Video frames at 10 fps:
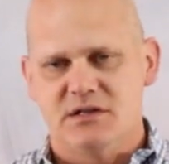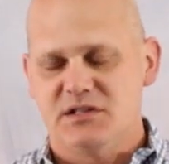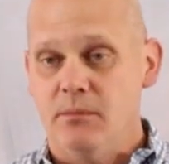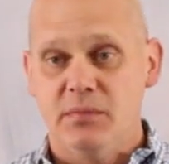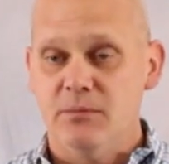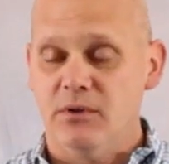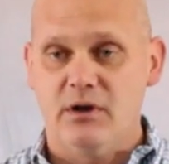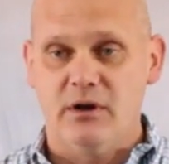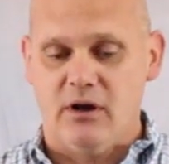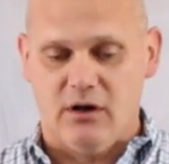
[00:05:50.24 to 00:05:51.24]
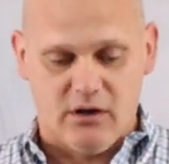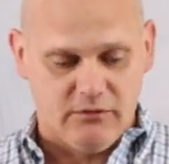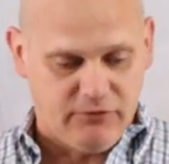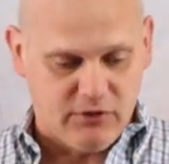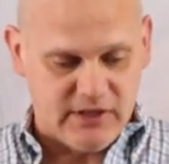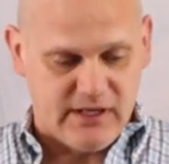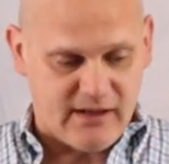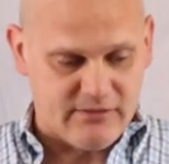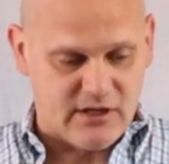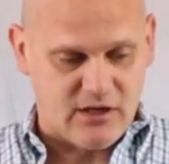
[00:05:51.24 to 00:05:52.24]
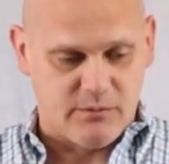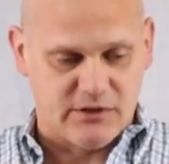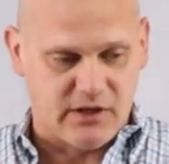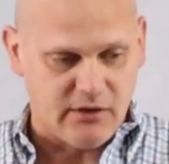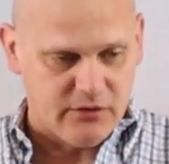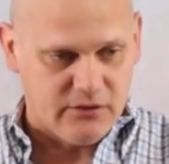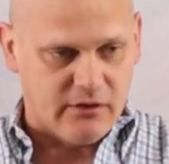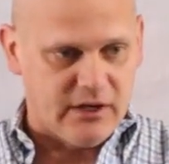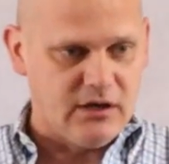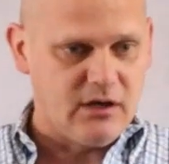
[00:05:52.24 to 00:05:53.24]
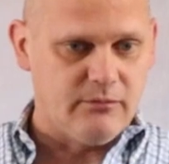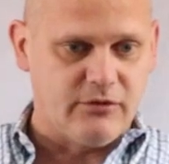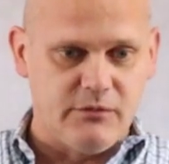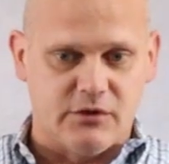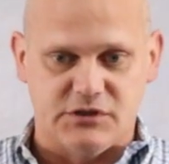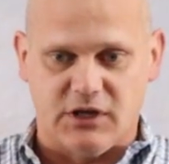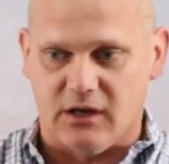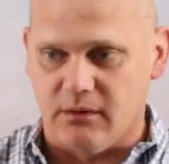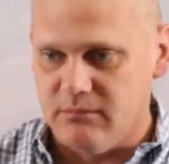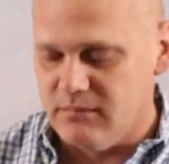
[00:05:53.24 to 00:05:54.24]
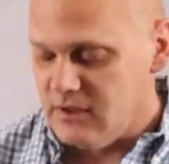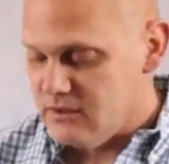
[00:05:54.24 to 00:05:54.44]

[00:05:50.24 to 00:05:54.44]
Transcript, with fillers: some people are, are fully navigator, but they earn their income from their job.